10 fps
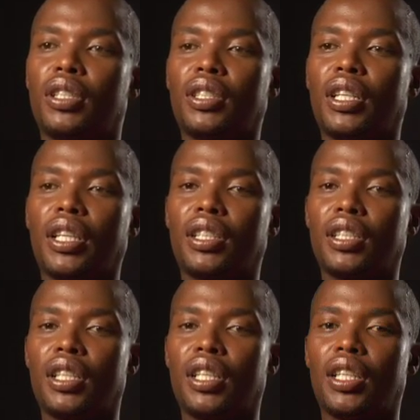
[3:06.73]
It's like
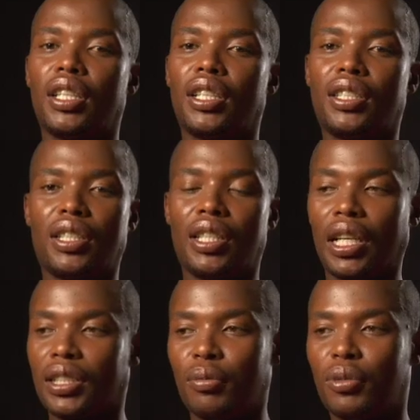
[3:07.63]
he, he's he
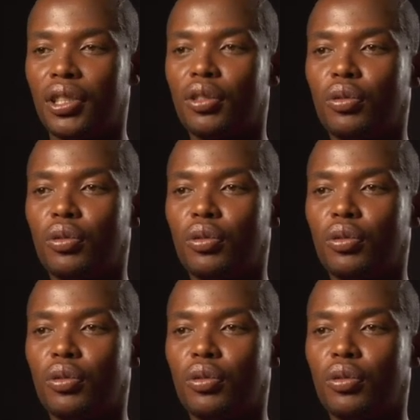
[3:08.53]
attempting